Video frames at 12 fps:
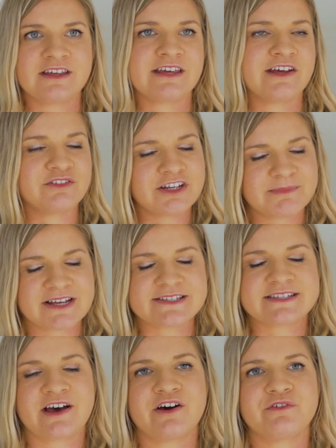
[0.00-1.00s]
healing
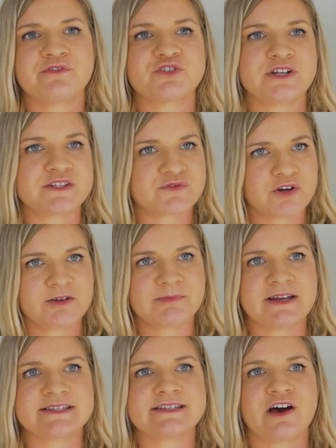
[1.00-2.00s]
myself, transforming
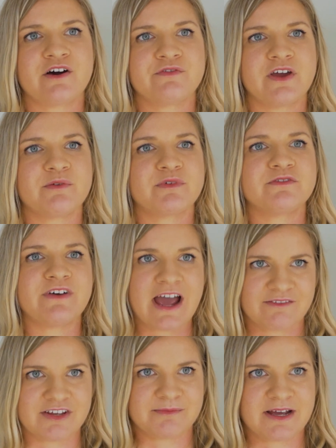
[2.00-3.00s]
myself, and reviving